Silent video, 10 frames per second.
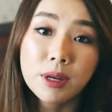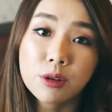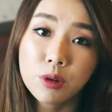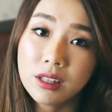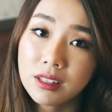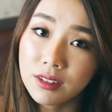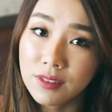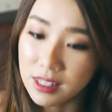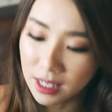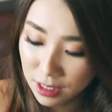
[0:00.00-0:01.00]
But the quality of
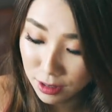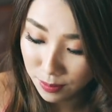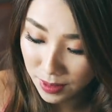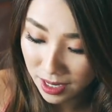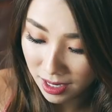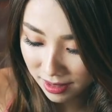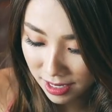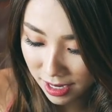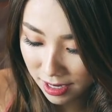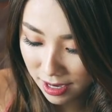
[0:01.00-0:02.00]
it is actually not bad.
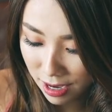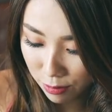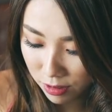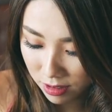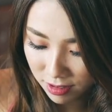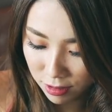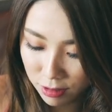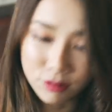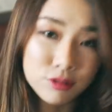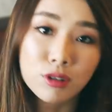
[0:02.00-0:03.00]
Like I would, you
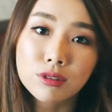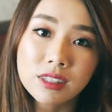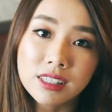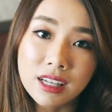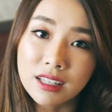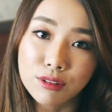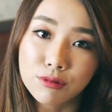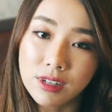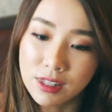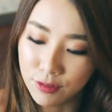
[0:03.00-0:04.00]
know, totally take the
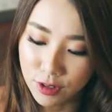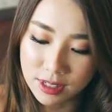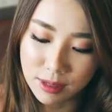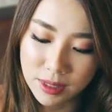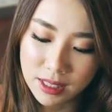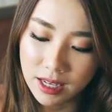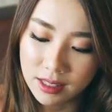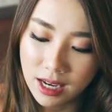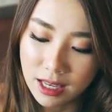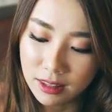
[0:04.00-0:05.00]
risk for something like
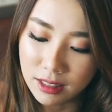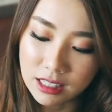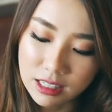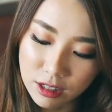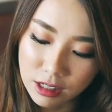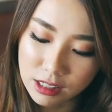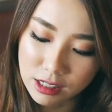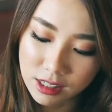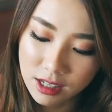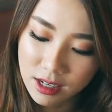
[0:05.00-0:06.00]
$10,
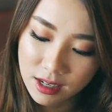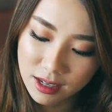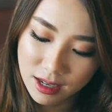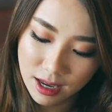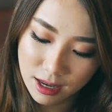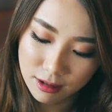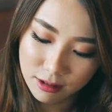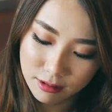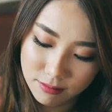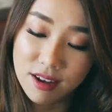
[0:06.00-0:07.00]
$13 and
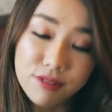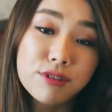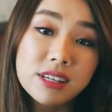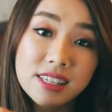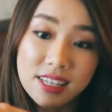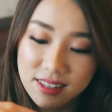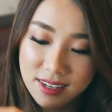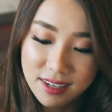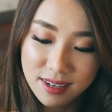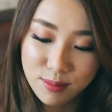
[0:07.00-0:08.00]
risk it,
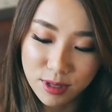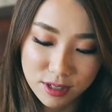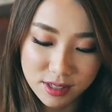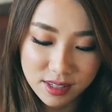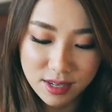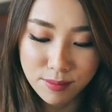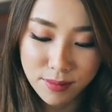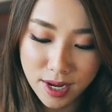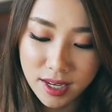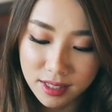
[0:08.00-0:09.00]
because it
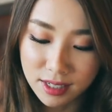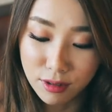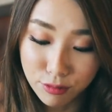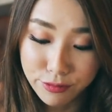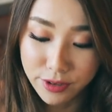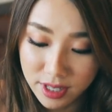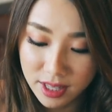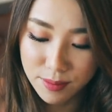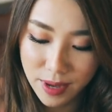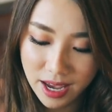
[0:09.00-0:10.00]
might turn out
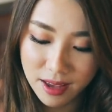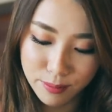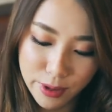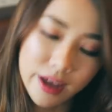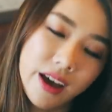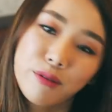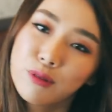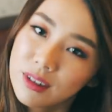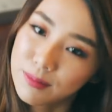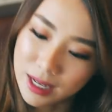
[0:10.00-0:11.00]
really bad, but I
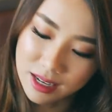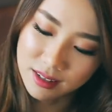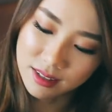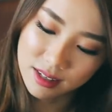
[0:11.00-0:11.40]
wouldn't mind.